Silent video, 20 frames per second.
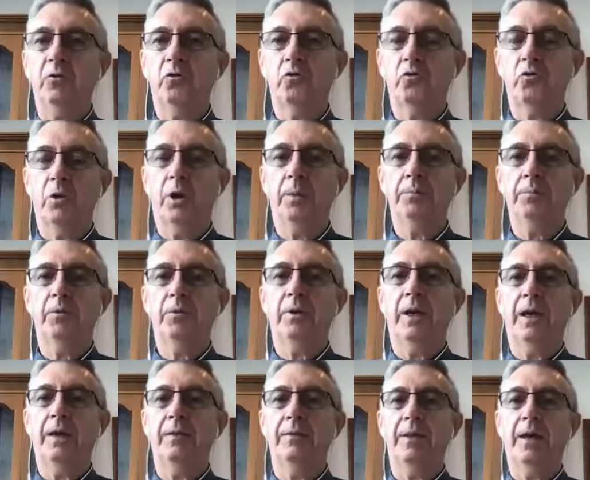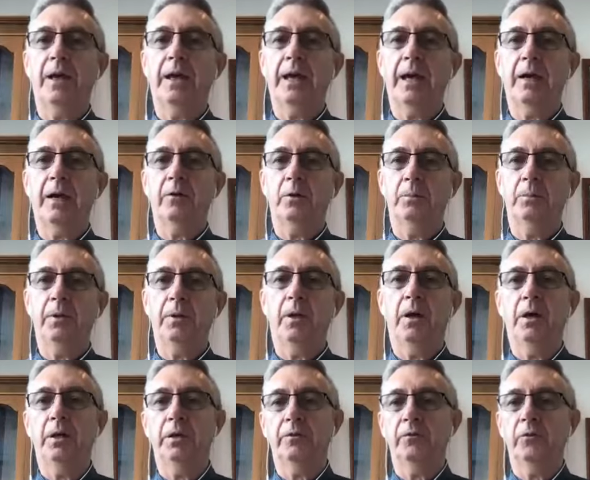dropped and they are
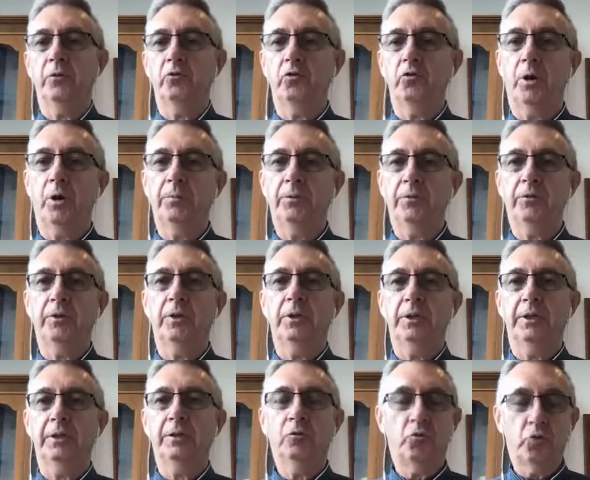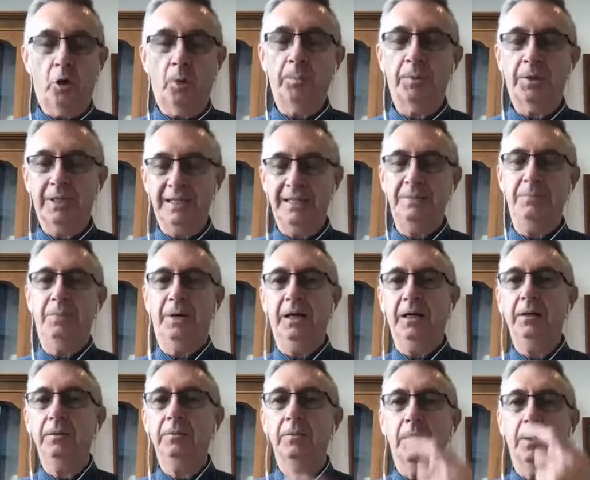applying for
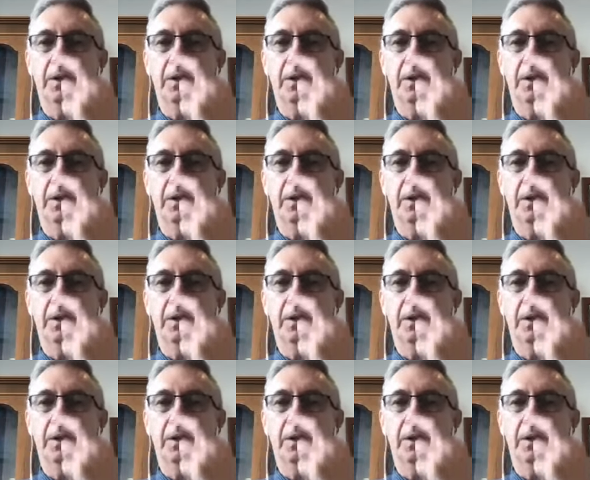JobKeeper,